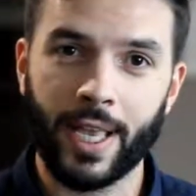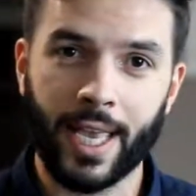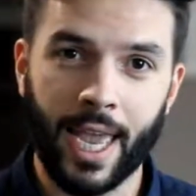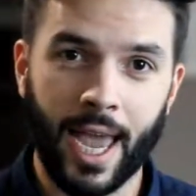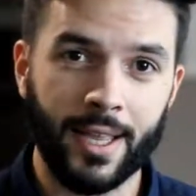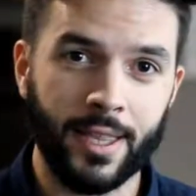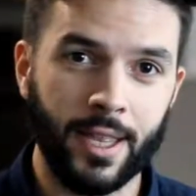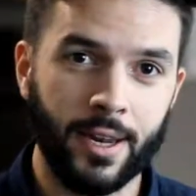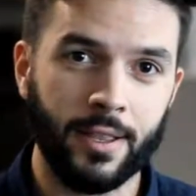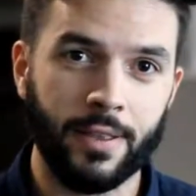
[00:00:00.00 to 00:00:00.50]

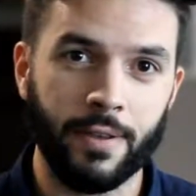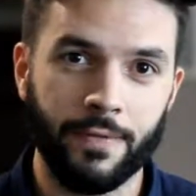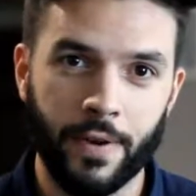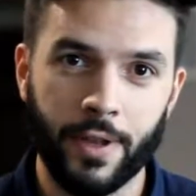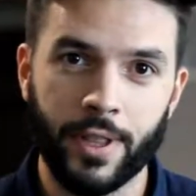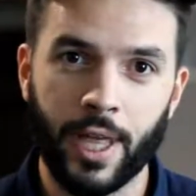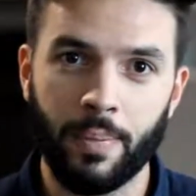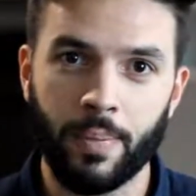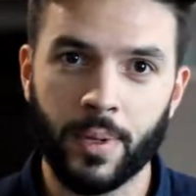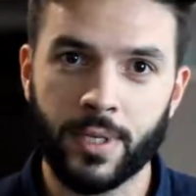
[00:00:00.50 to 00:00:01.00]
candidate to fill
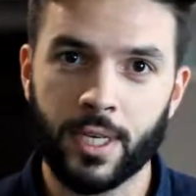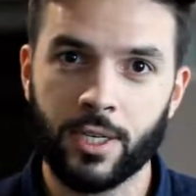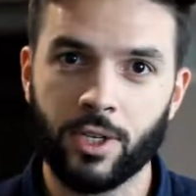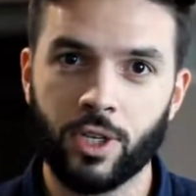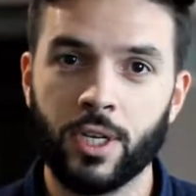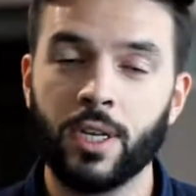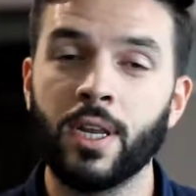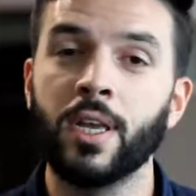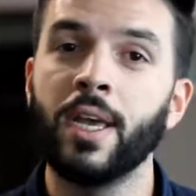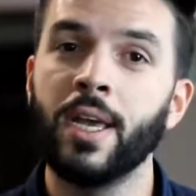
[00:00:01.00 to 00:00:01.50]
that
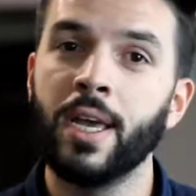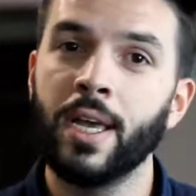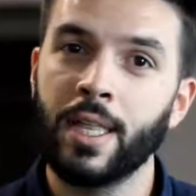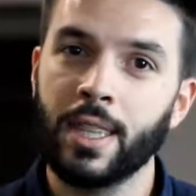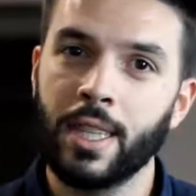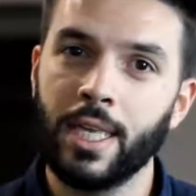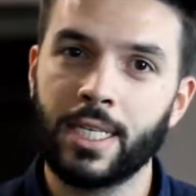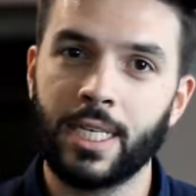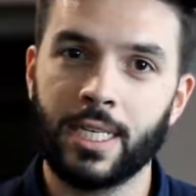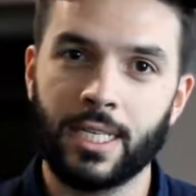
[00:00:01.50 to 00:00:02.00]
position,
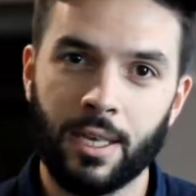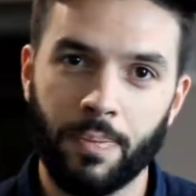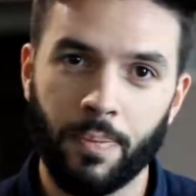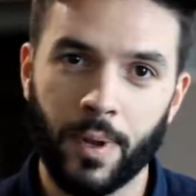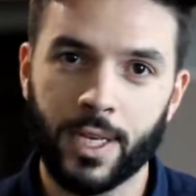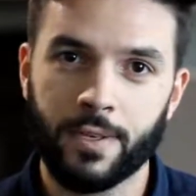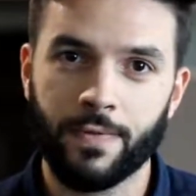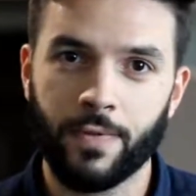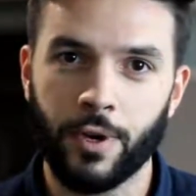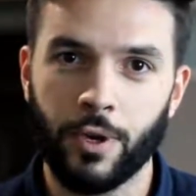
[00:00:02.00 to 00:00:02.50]
this is the
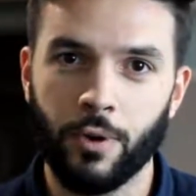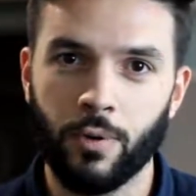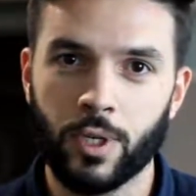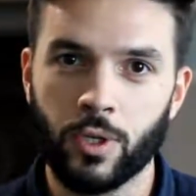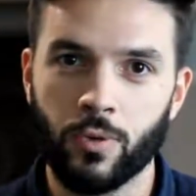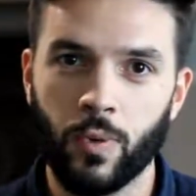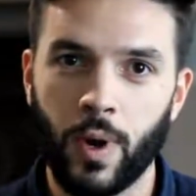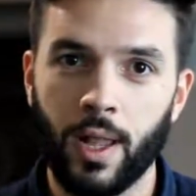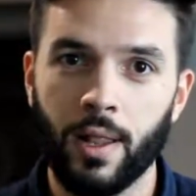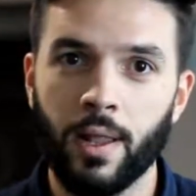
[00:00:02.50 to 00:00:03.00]
place for you as
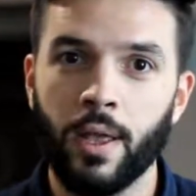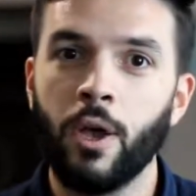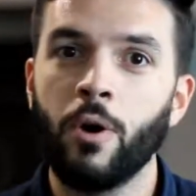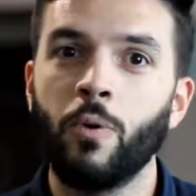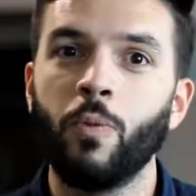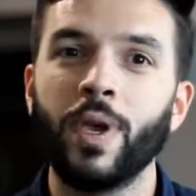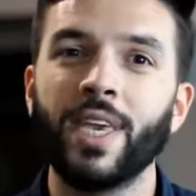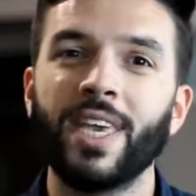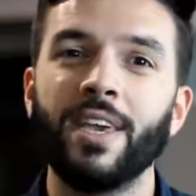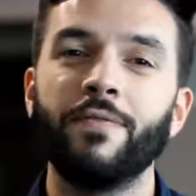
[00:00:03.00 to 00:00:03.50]
well.
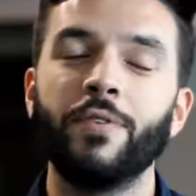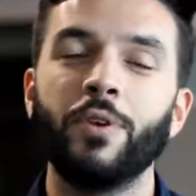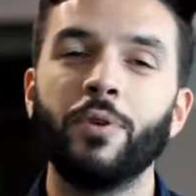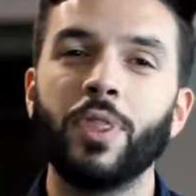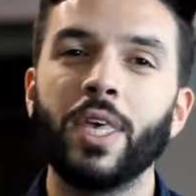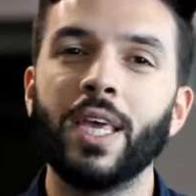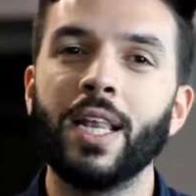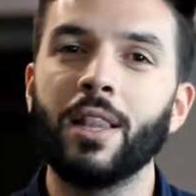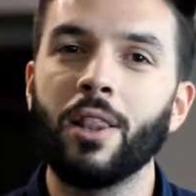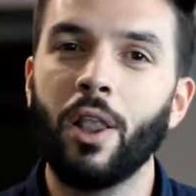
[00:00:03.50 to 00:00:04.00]
We give you
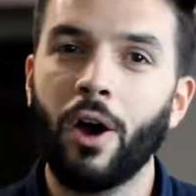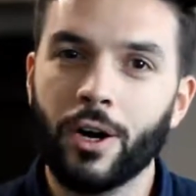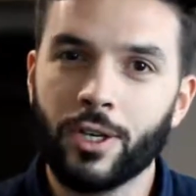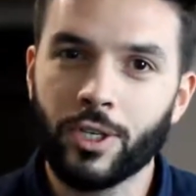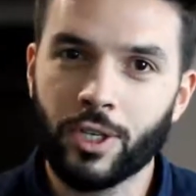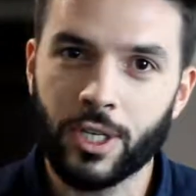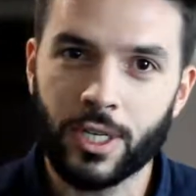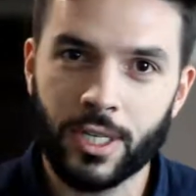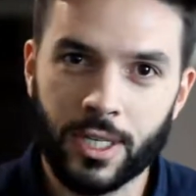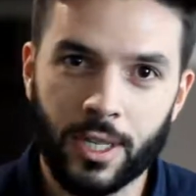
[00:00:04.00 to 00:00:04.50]
the
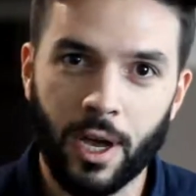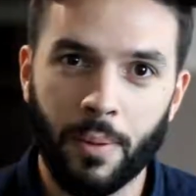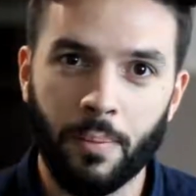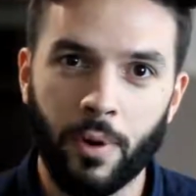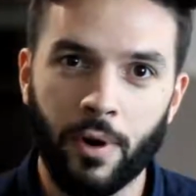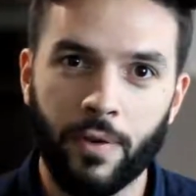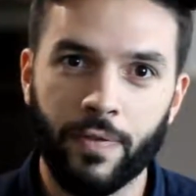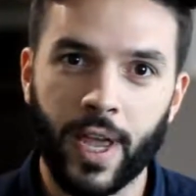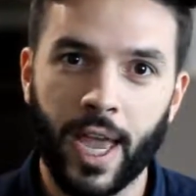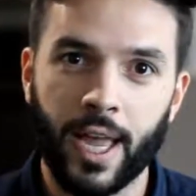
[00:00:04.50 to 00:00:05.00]
largest number
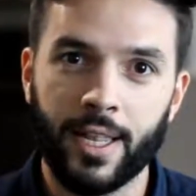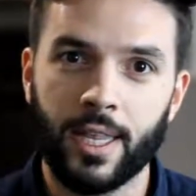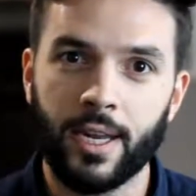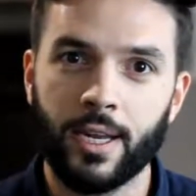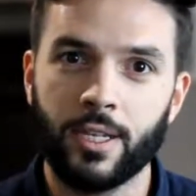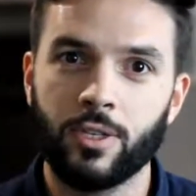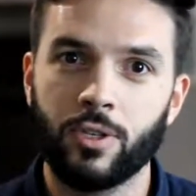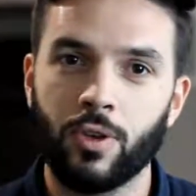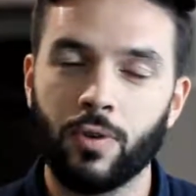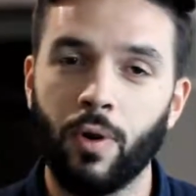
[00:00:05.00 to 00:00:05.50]
of
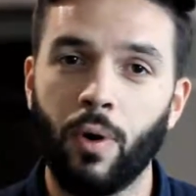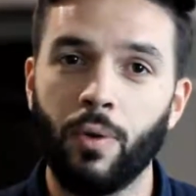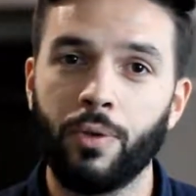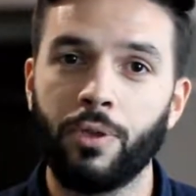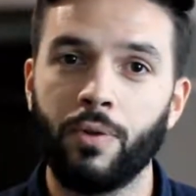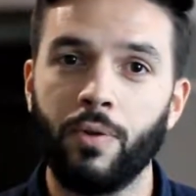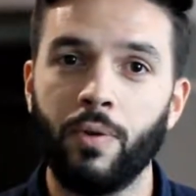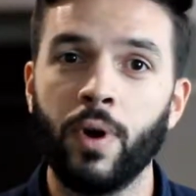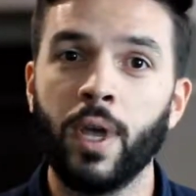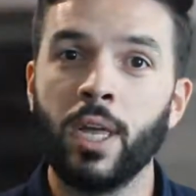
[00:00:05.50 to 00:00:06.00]
candidates to go
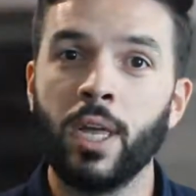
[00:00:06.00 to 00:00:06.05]
through.